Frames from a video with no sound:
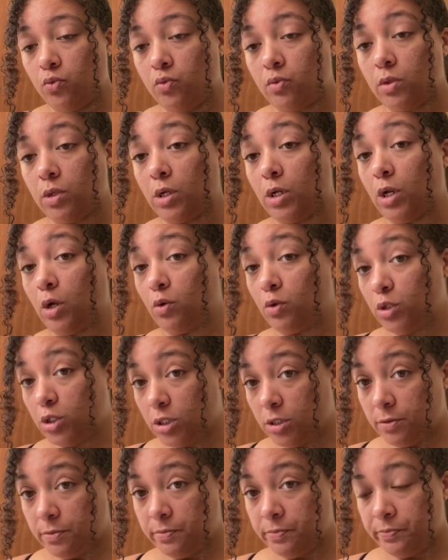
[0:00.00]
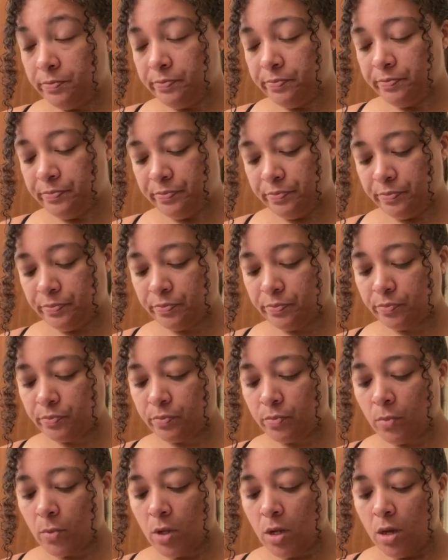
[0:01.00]
the lotion,
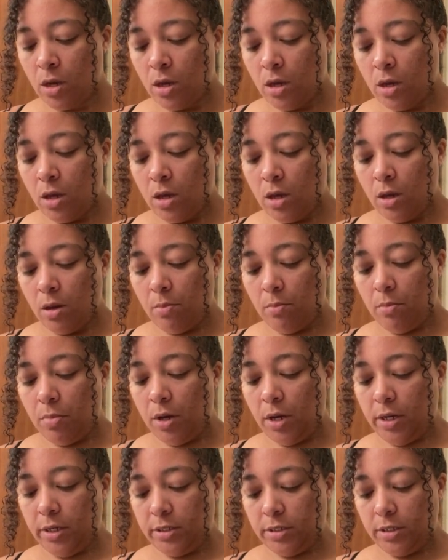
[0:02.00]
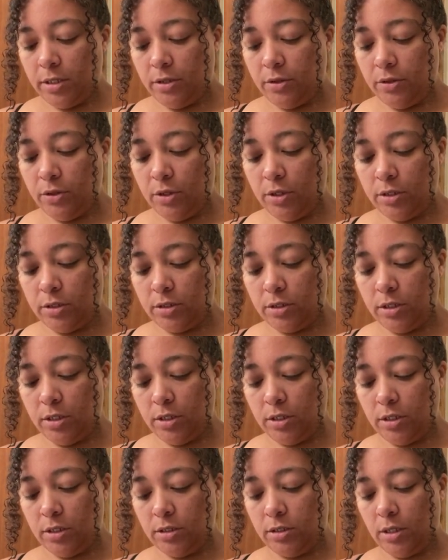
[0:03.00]
but this
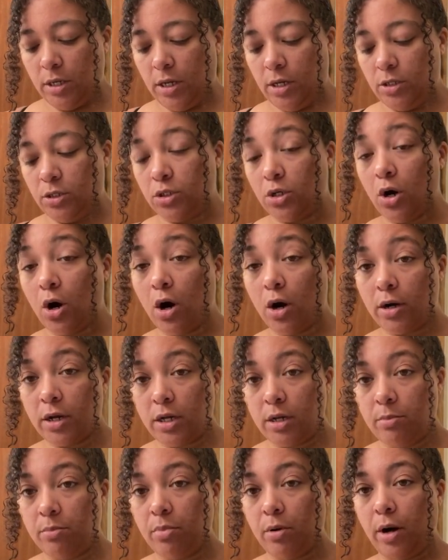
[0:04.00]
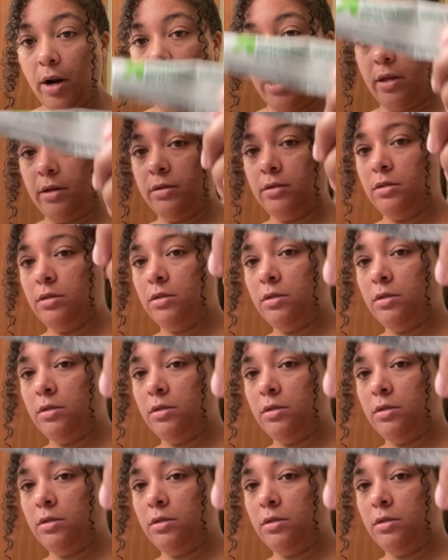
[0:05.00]
is a Target brand